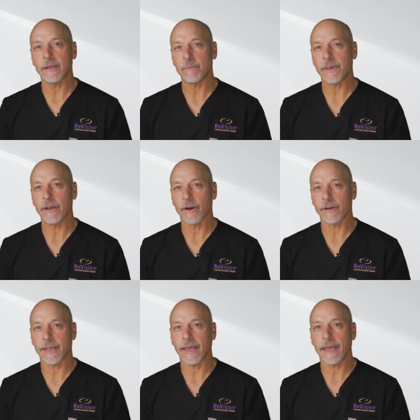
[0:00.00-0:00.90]
and P R
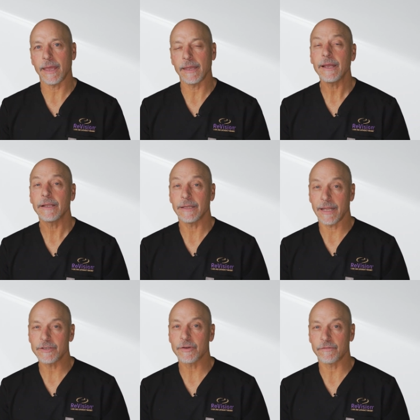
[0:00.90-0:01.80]
K,
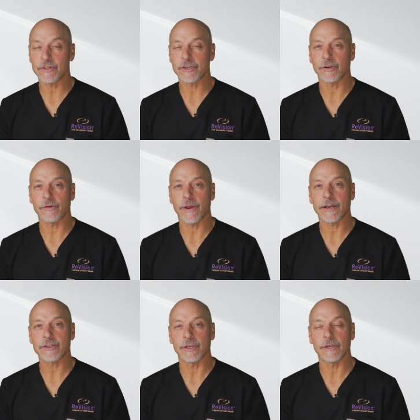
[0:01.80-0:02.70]
laser vision
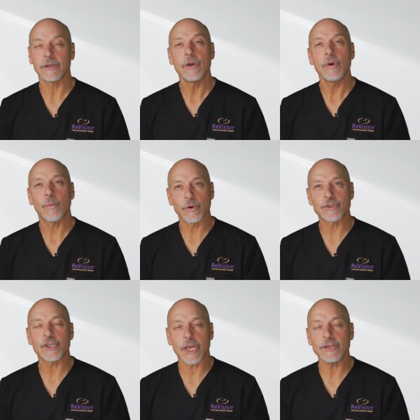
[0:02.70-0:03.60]
correction, we're
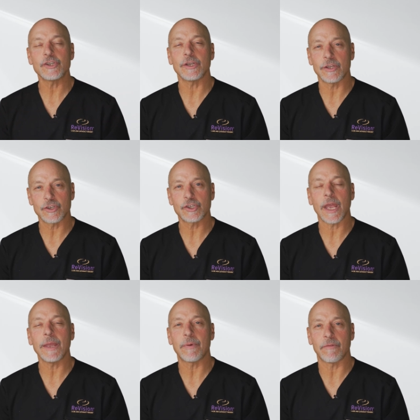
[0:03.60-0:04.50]
changing the
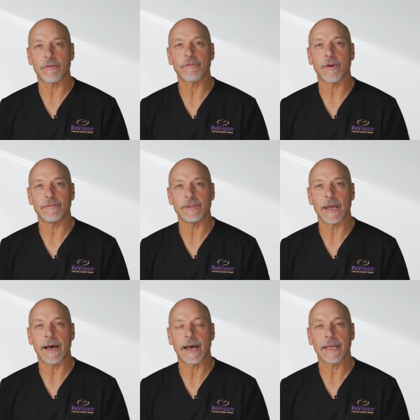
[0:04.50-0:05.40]
shape of the front of the
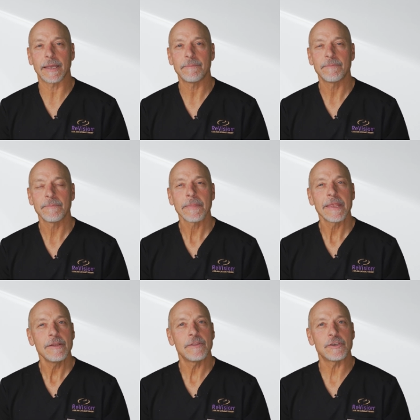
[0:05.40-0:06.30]
eye.
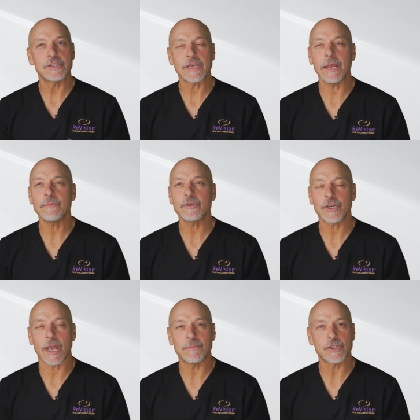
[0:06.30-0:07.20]
The same
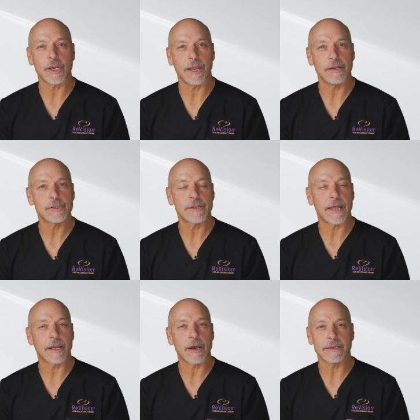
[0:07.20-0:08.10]
shape change
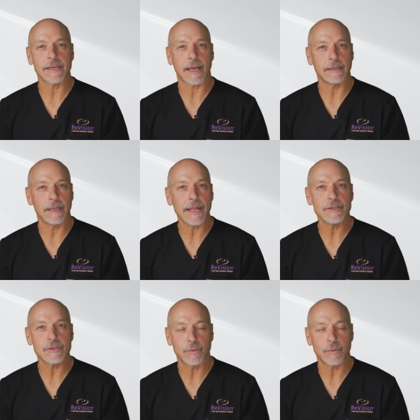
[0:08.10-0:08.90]
that a contact lens